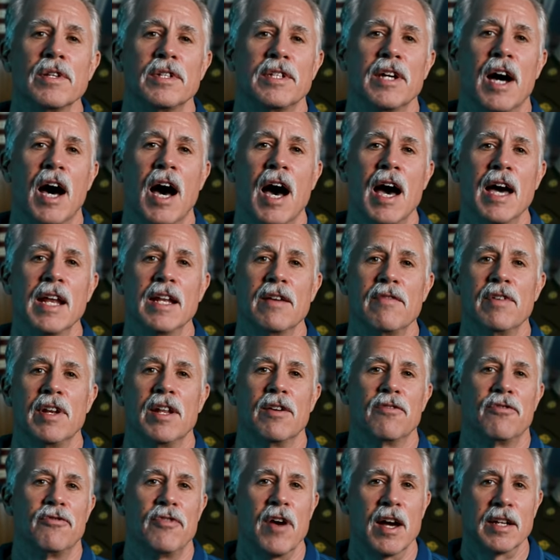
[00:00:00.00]
died of an
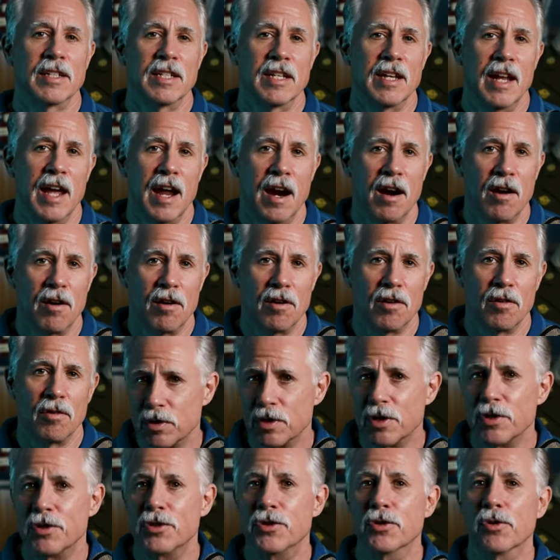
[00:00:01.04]
infected arrow
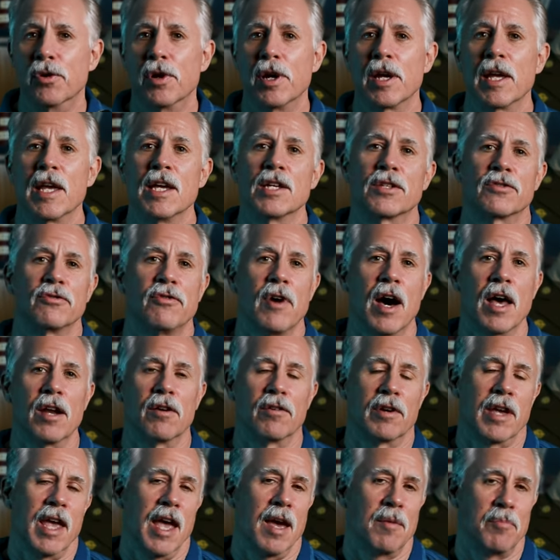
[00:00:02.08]
during his final
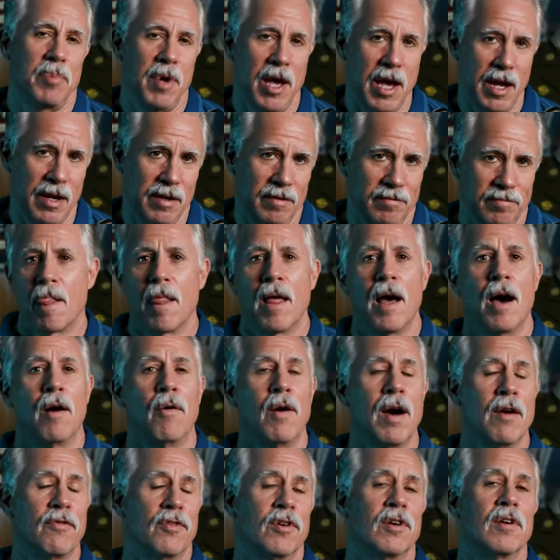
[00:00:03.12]
campaign.
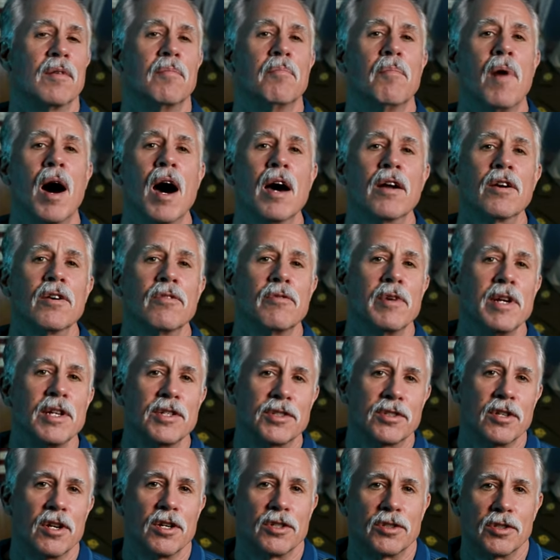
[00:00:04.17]
However, modern
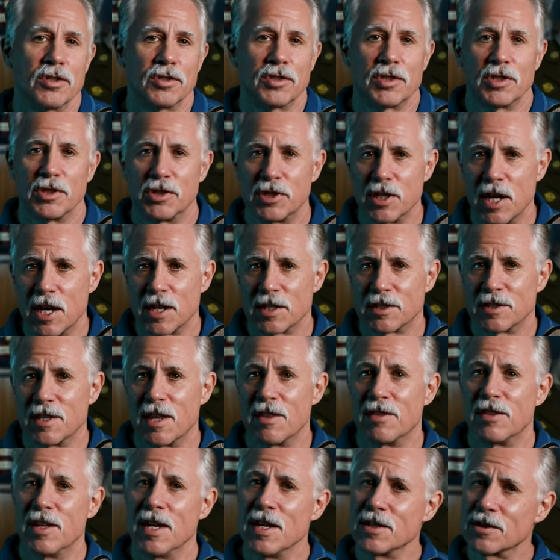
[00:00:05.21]
researchers suggest
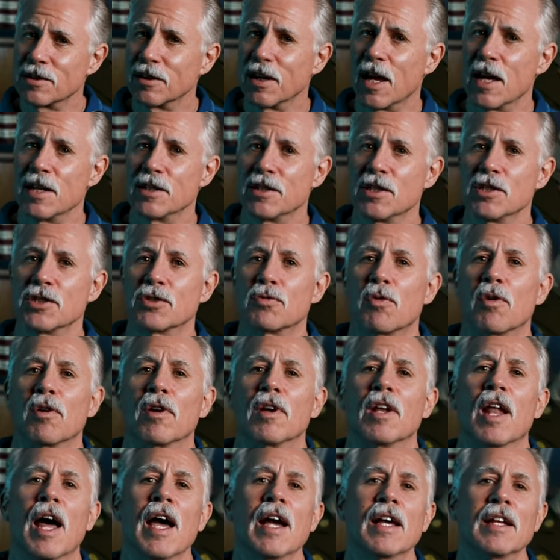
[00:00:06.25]
that these legends were
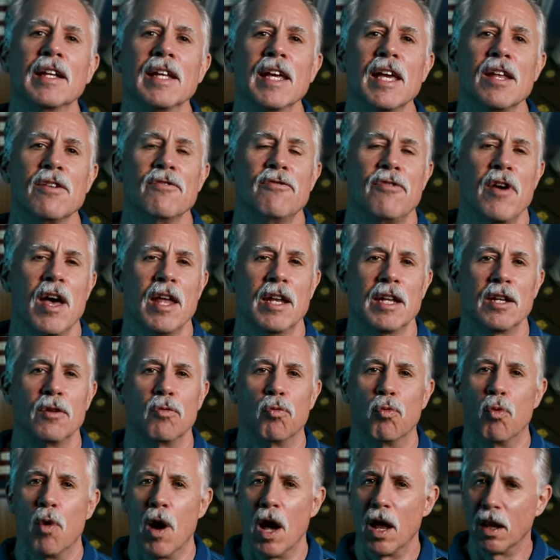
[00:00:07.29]
likely
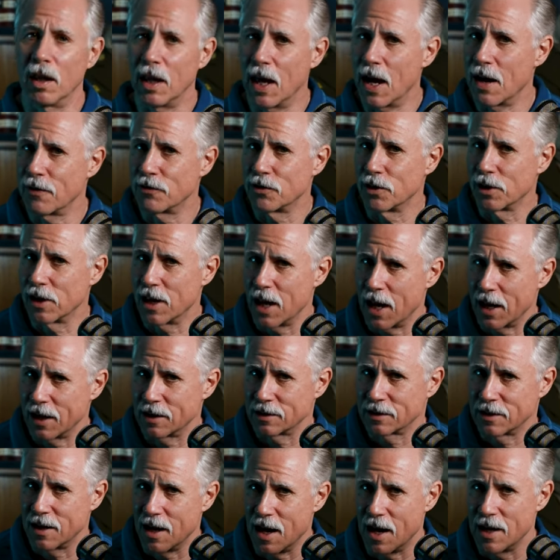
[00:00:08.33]
invented well after Genghis
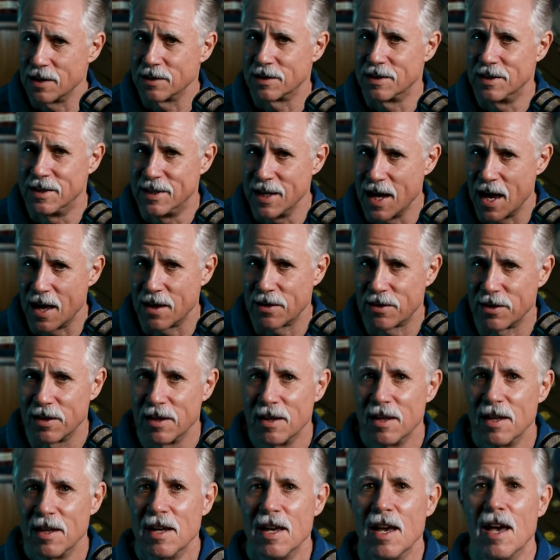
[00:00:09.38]
Khan's death
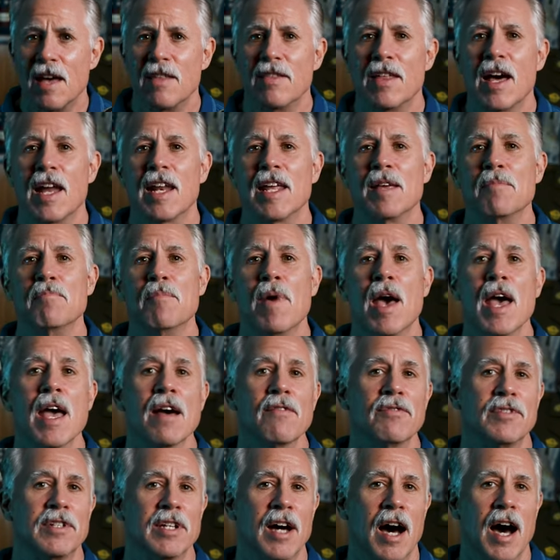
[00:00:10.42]
and that he may
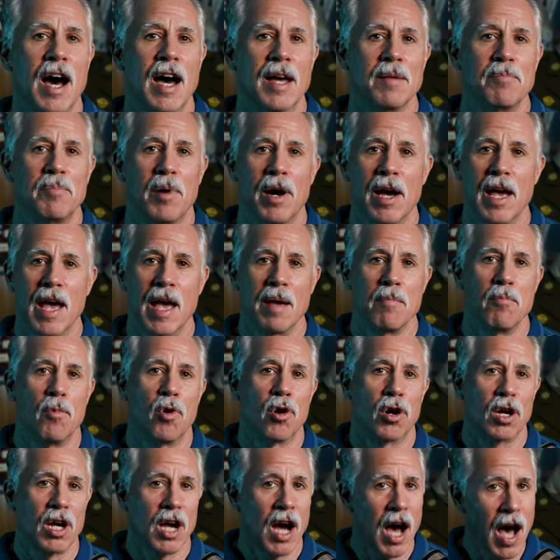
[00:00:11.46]
have died by a
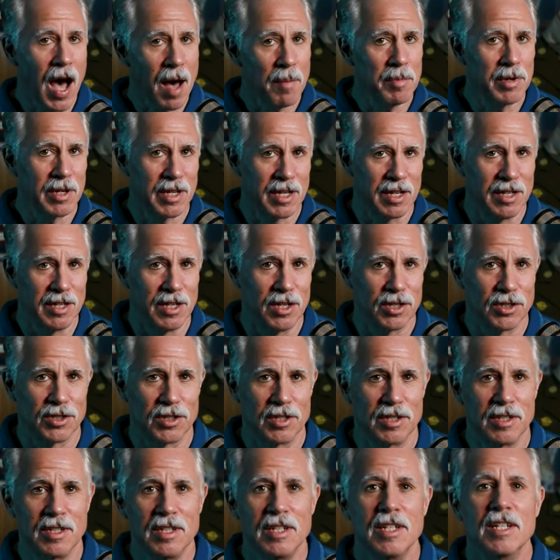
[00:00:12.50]
more common
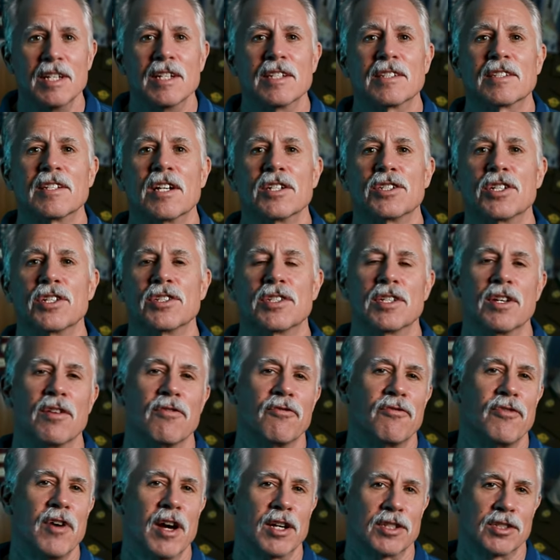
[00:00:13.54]
condition, such as an
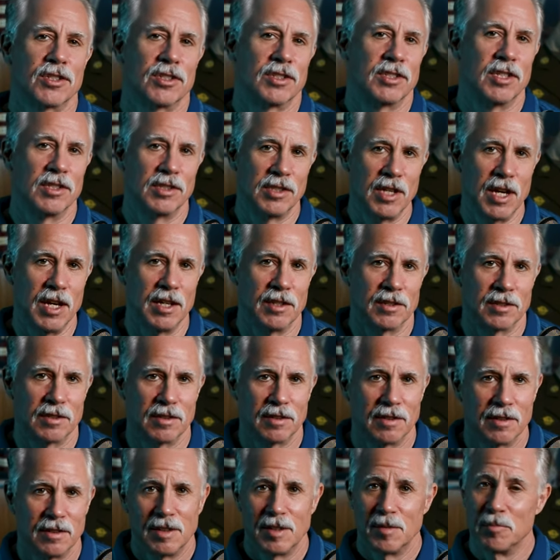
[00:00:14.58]
infectious disease.
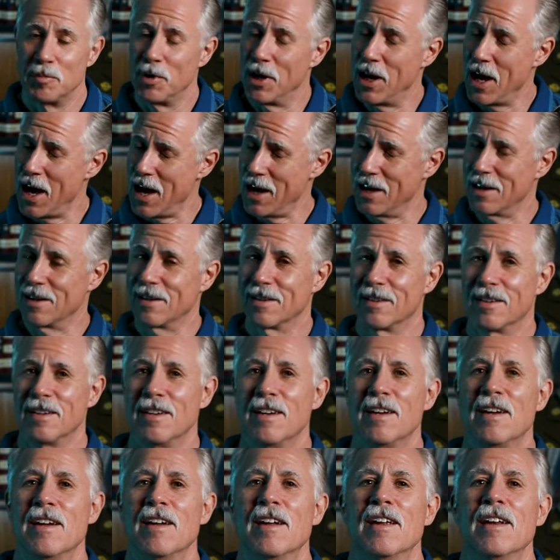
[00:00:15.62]
But hey,
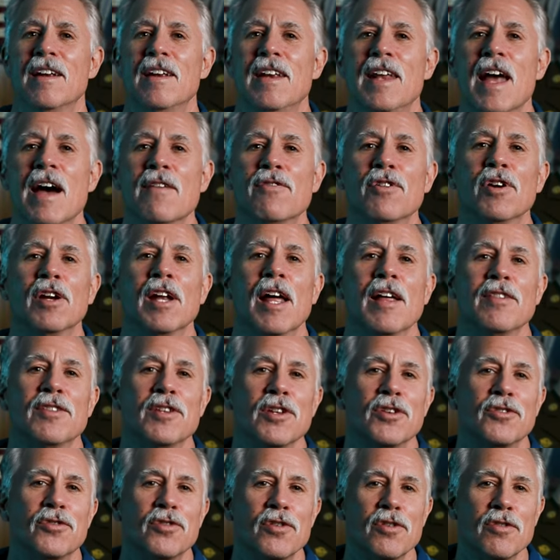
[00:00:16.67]
never let the
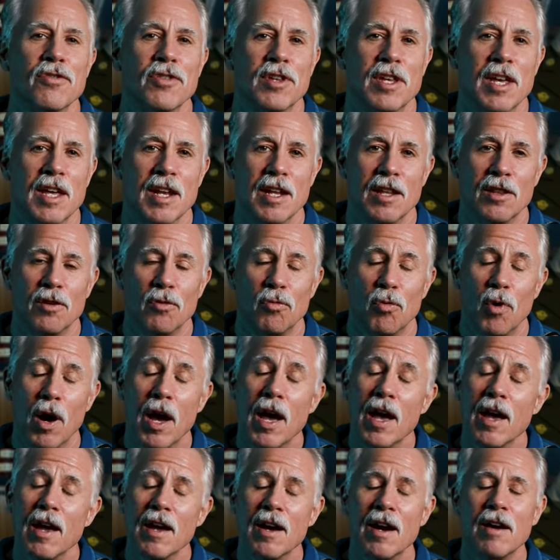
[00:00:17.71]
truth get in the
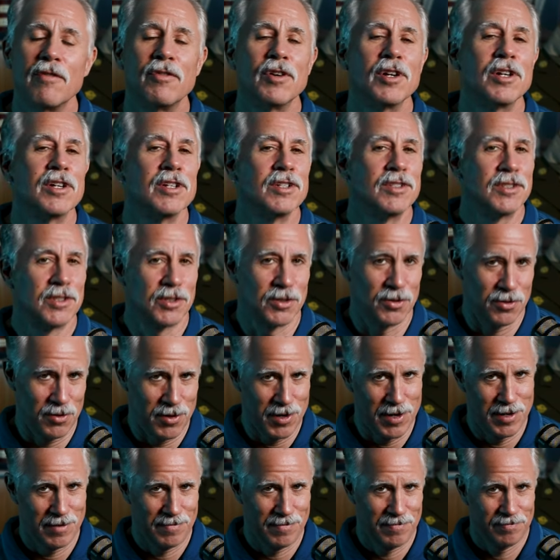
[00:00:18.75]
way of a good
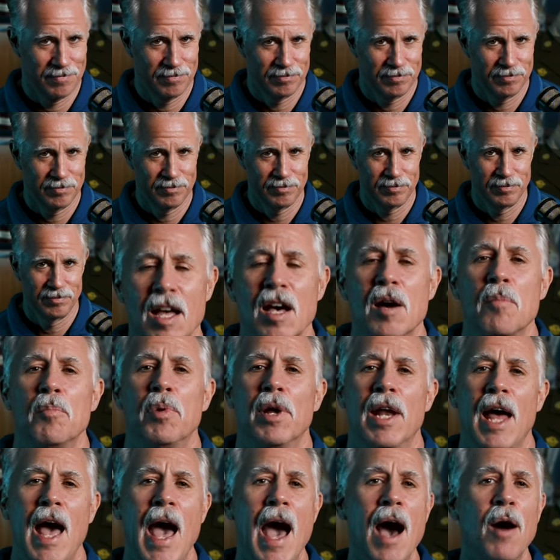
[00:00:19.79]
story. But
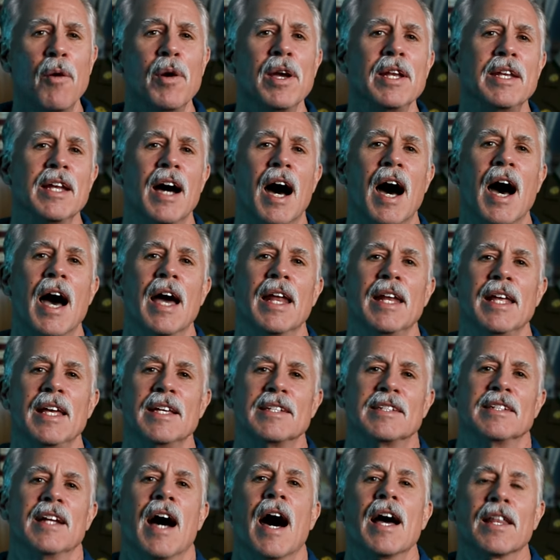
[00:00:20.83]
how he died
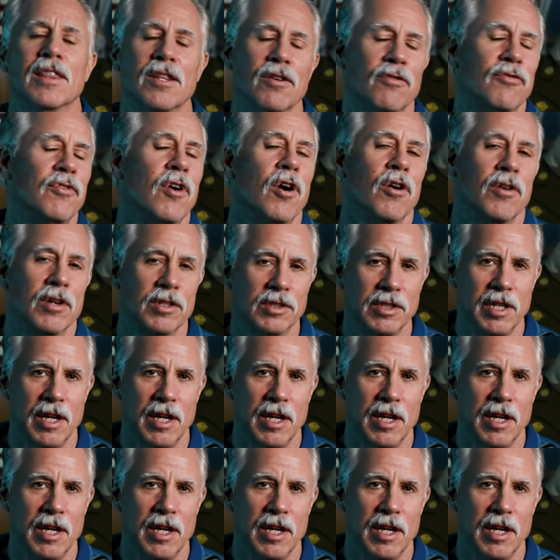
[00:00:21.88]
is not the focus